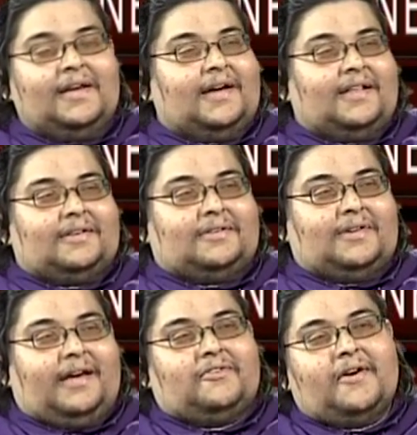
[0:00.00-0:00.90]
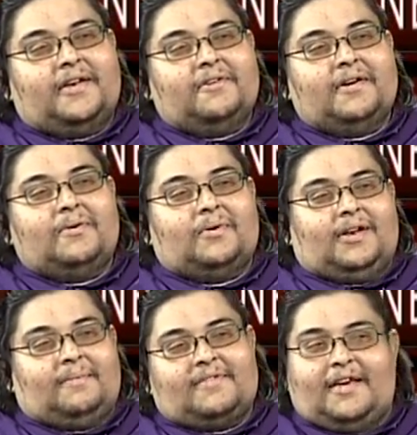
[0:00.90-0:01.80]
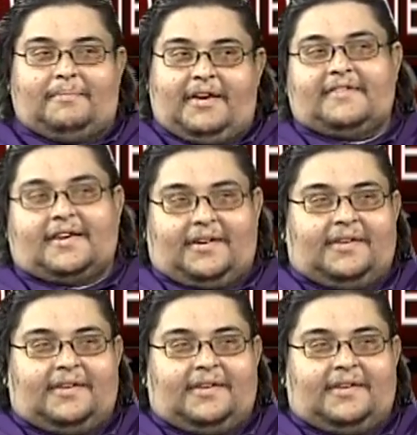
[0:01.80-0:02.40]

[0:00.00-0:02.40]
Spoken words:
And I try to record them side by side.